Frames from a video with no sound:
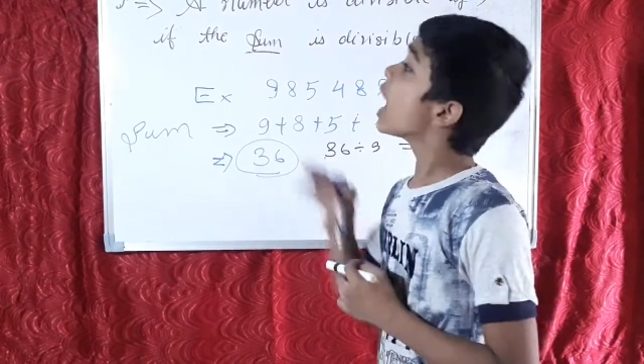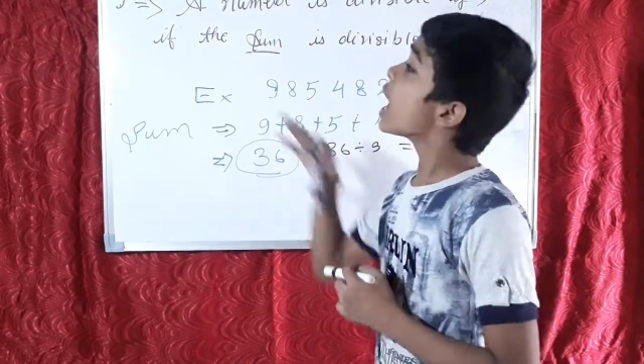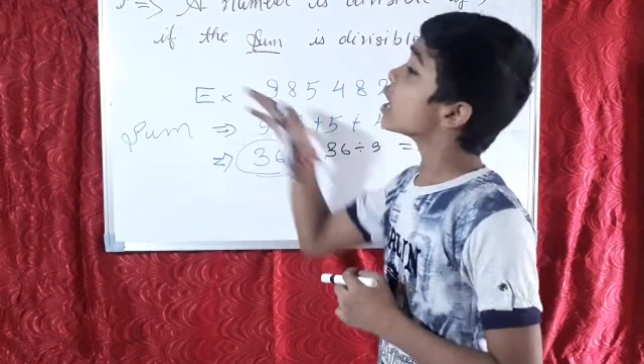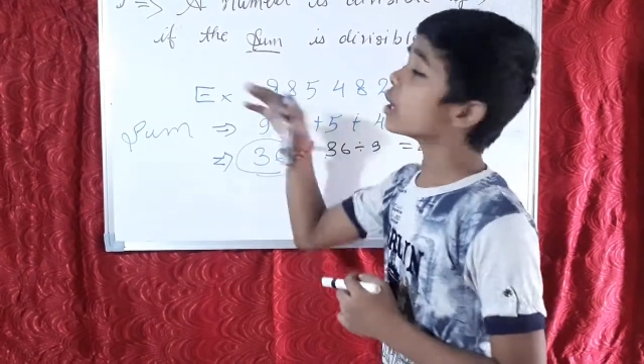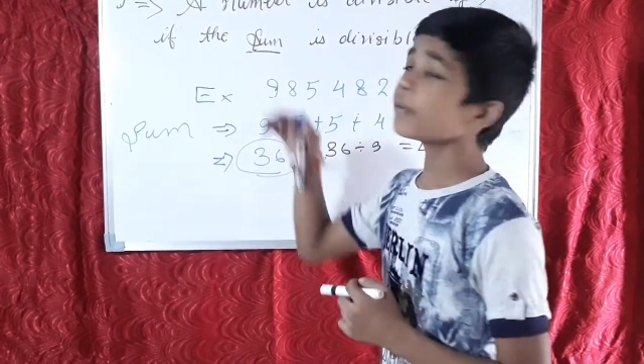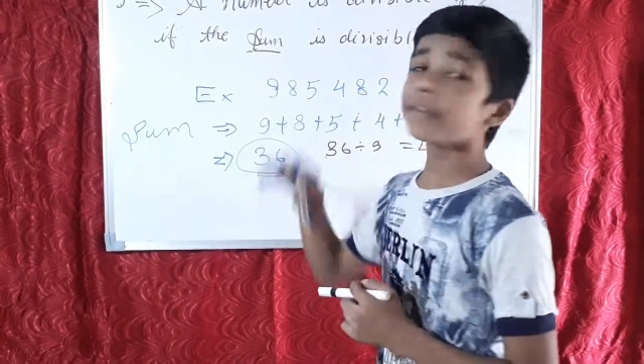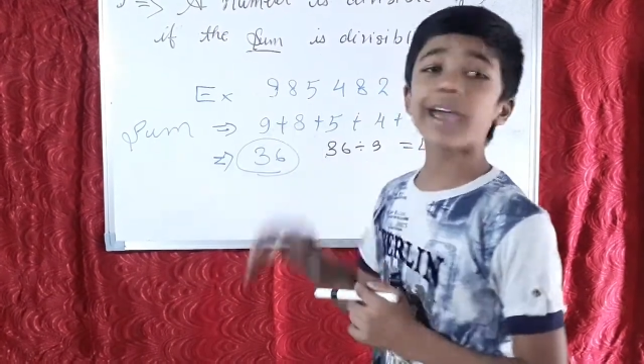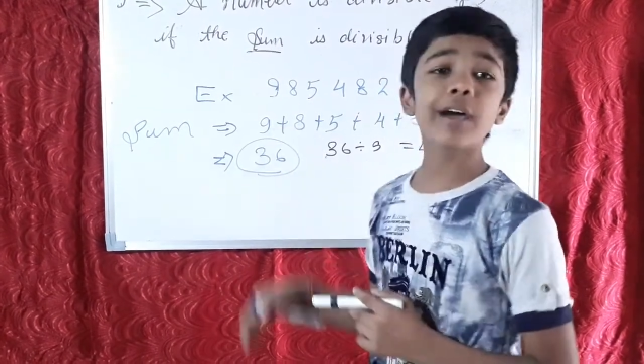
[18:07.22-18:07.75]
Now
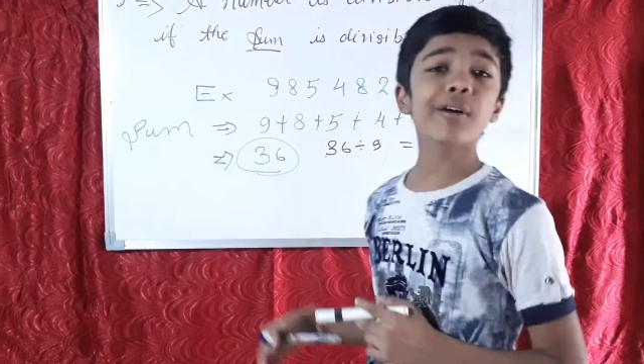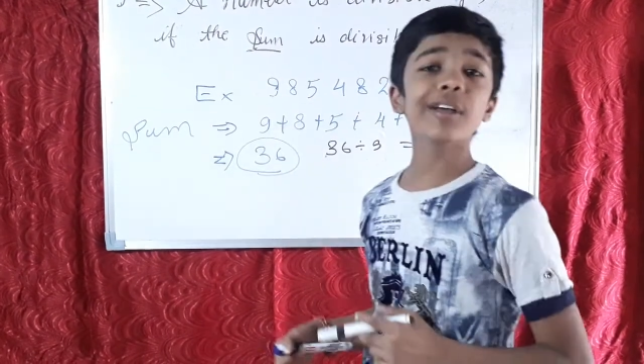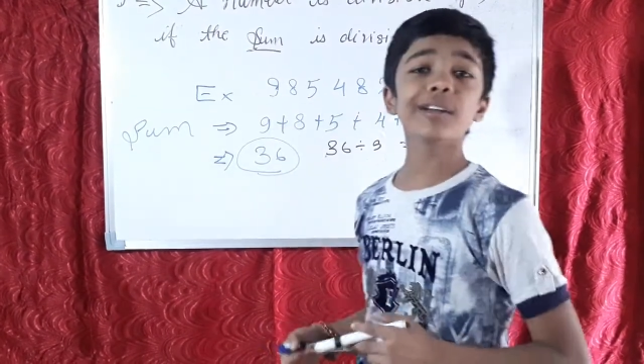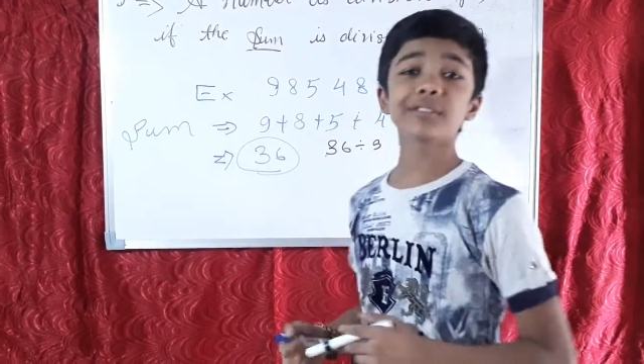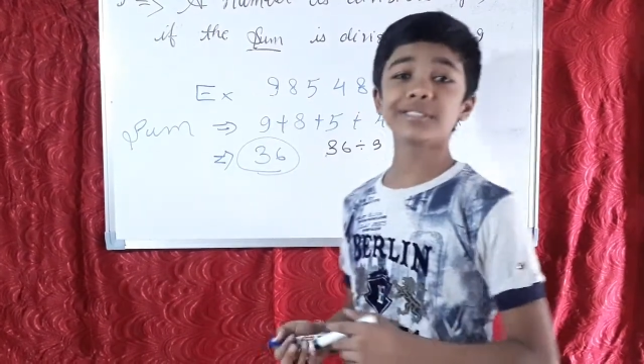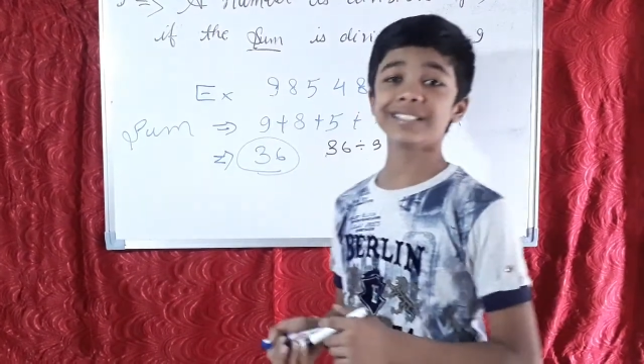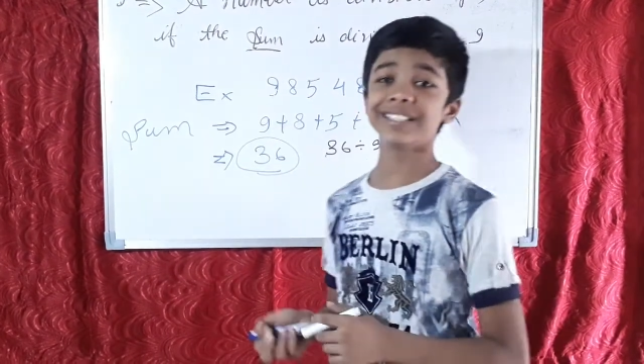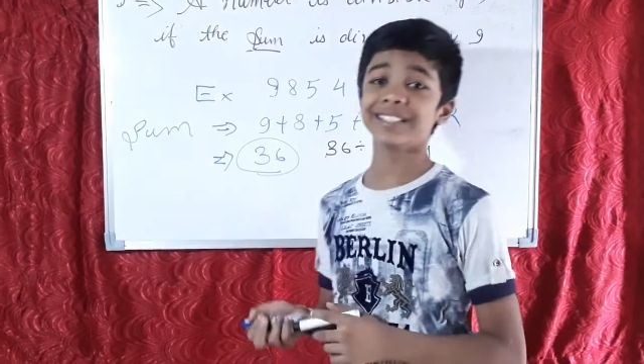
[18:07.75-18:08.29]
we are going to
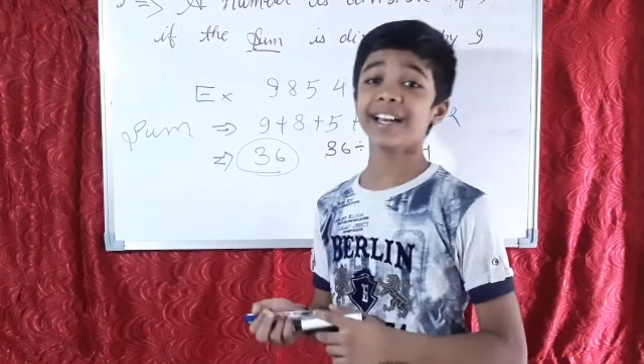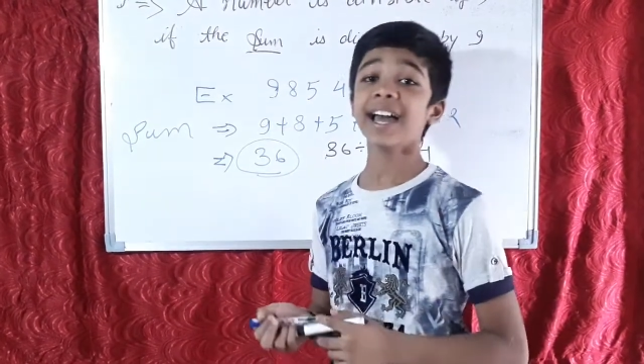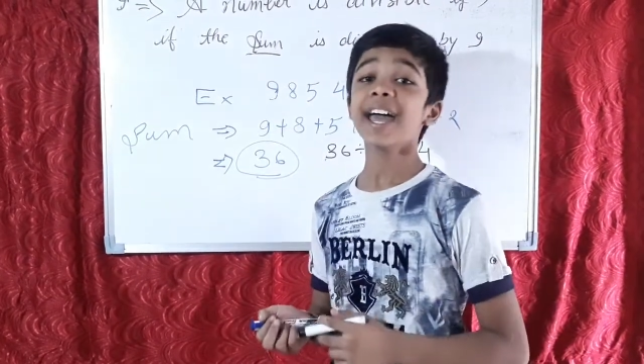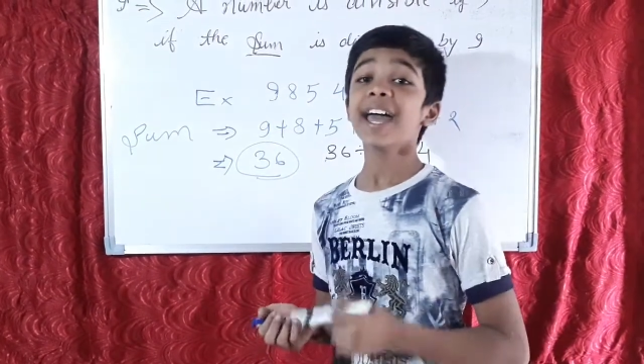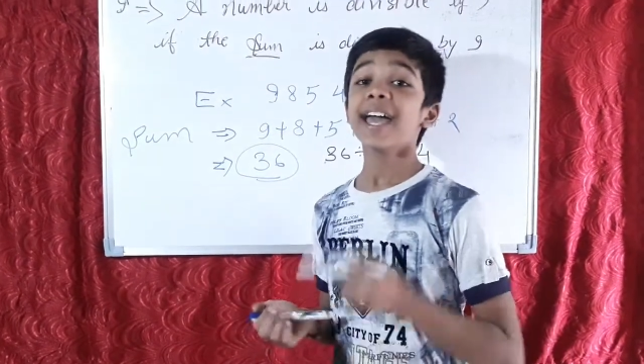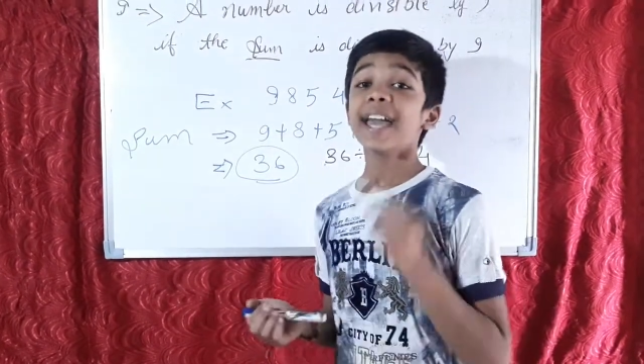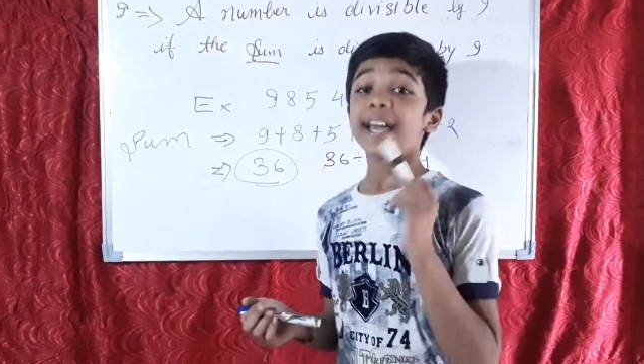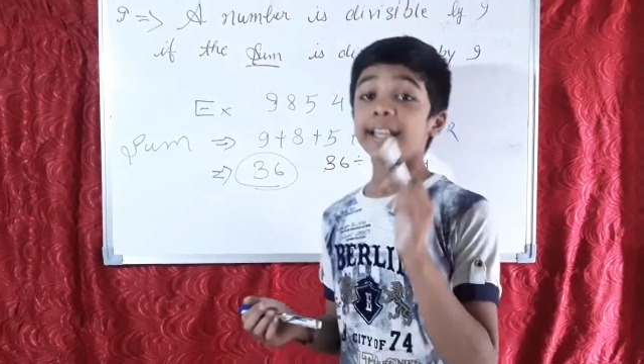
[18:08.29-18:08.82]
see the
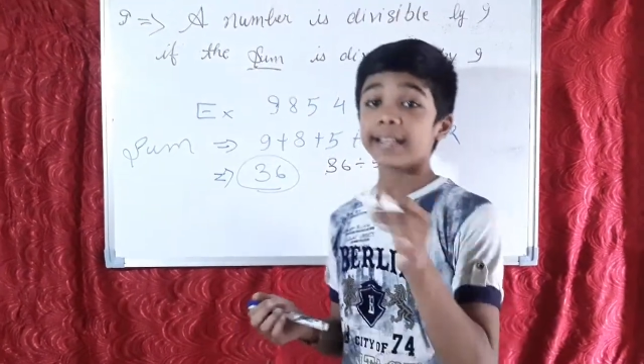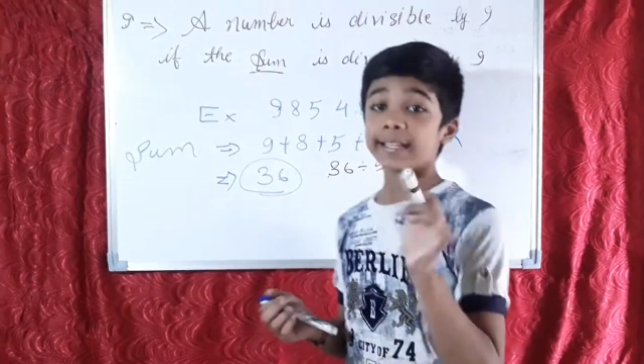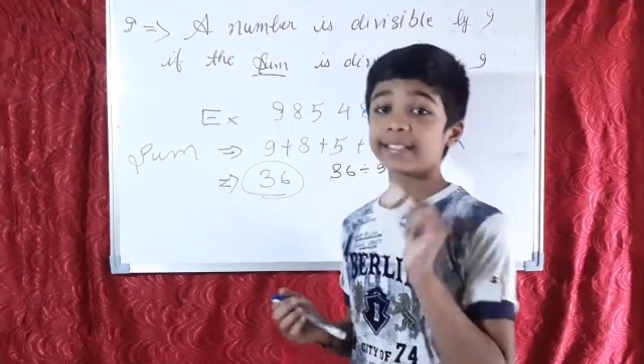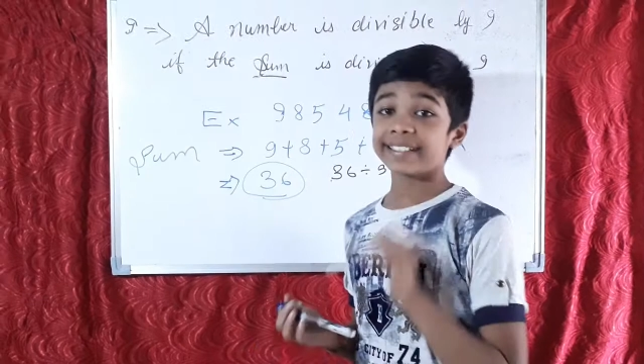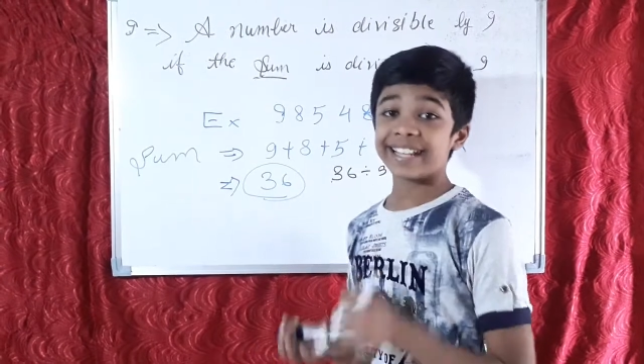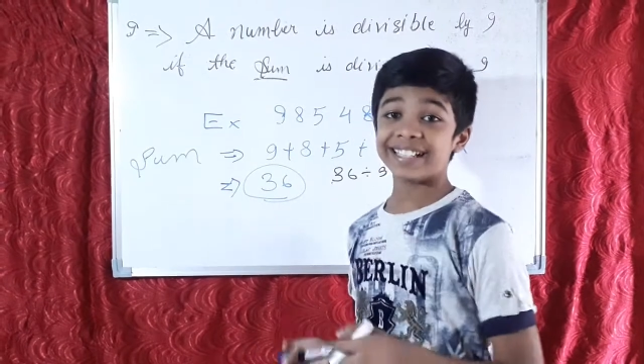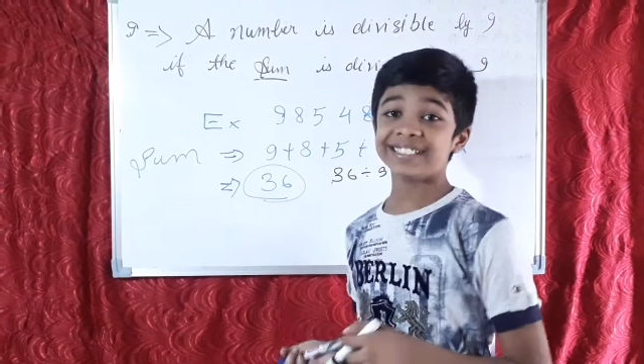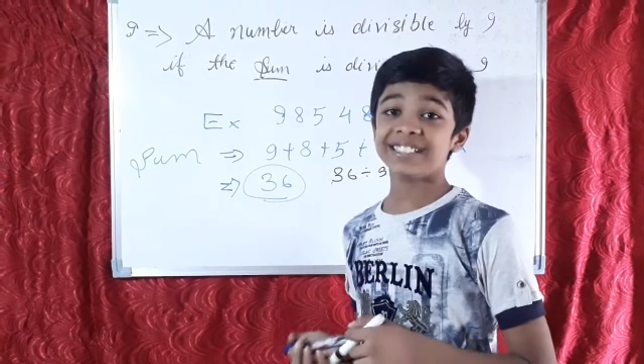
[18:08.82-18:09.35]

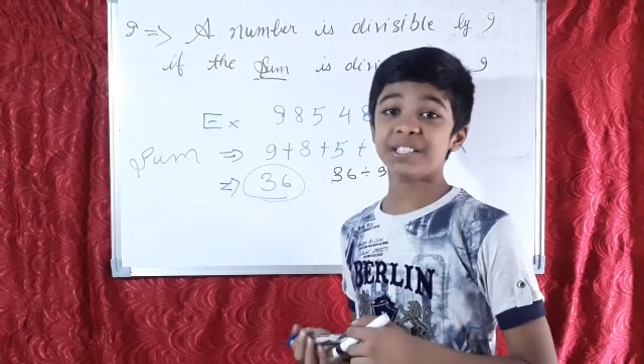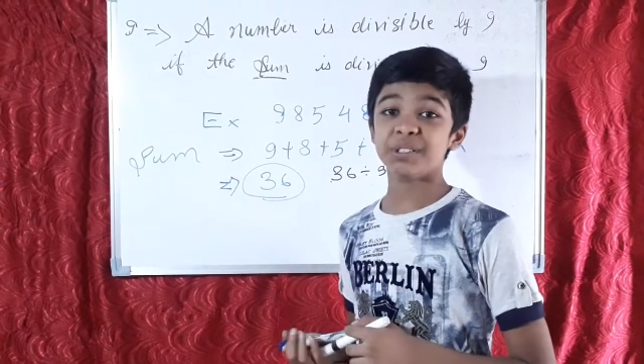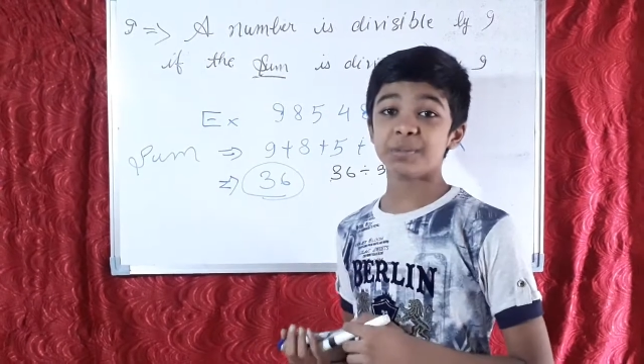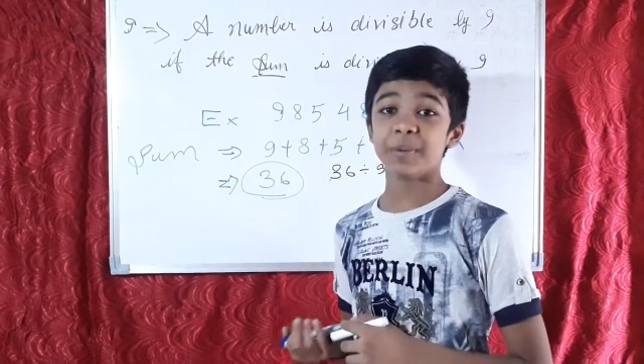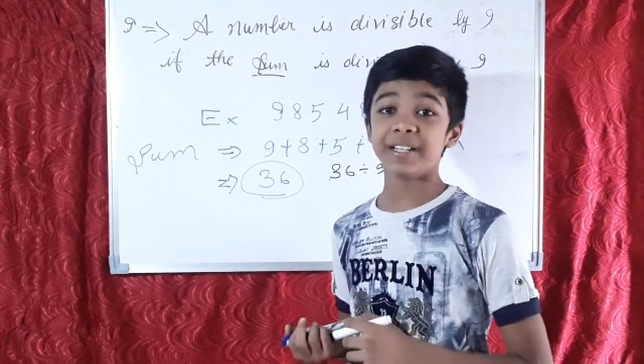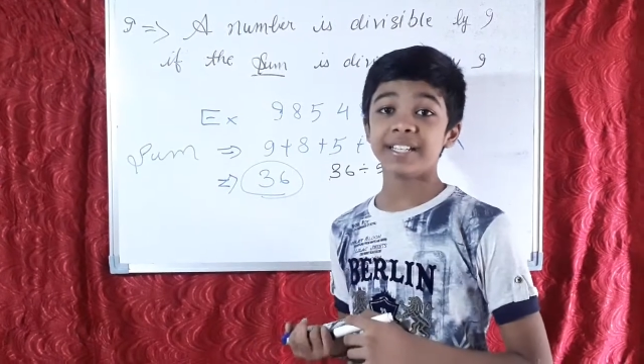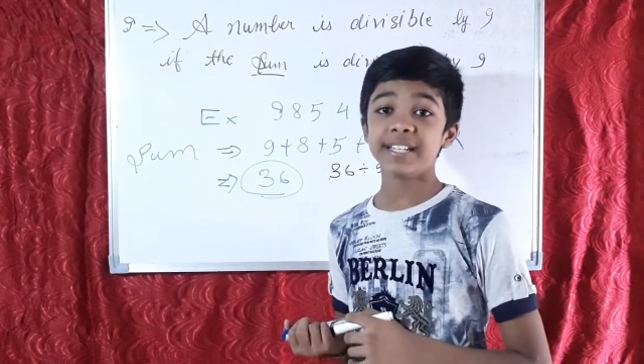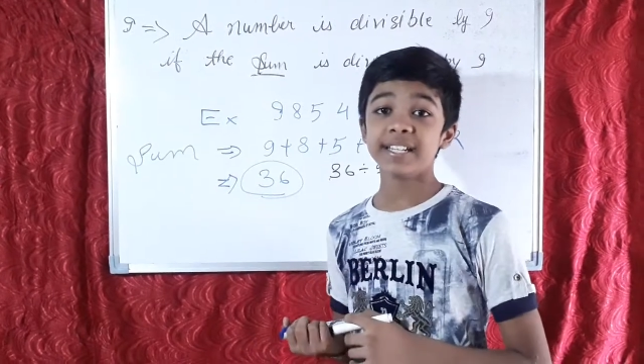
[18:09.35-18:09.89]
10th
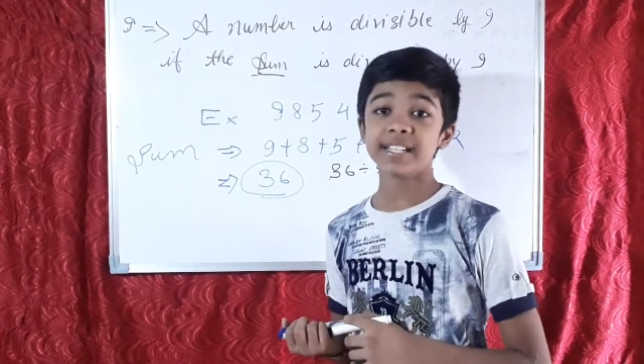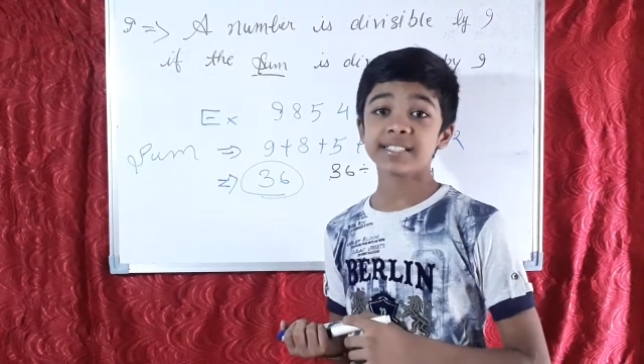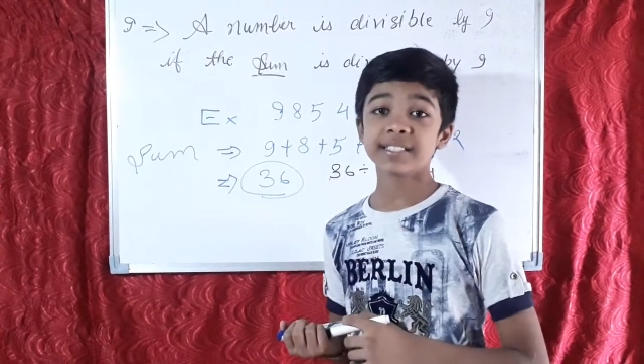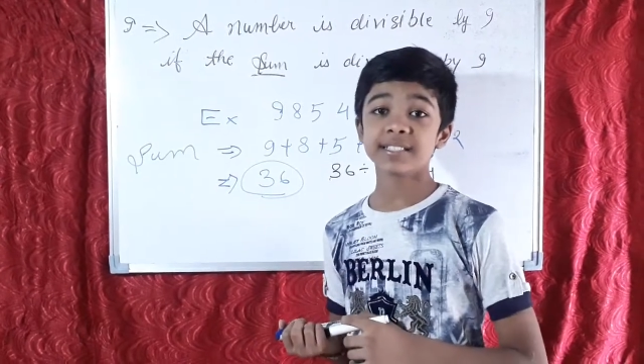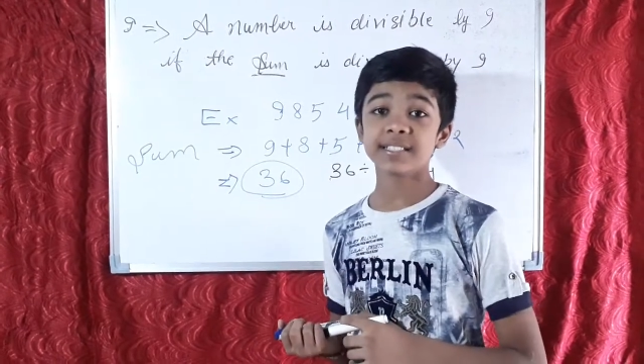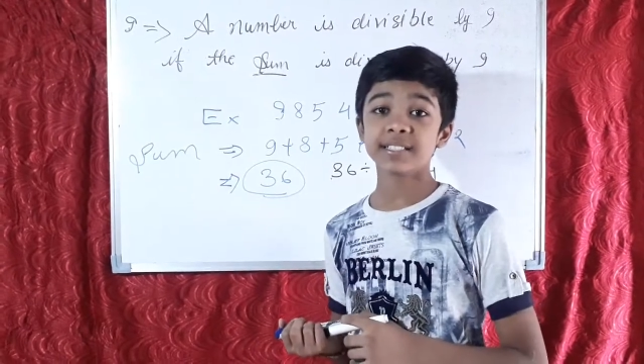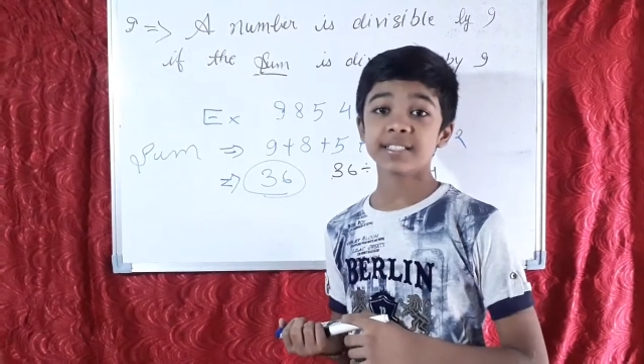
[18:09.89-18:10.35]
divisibility test. So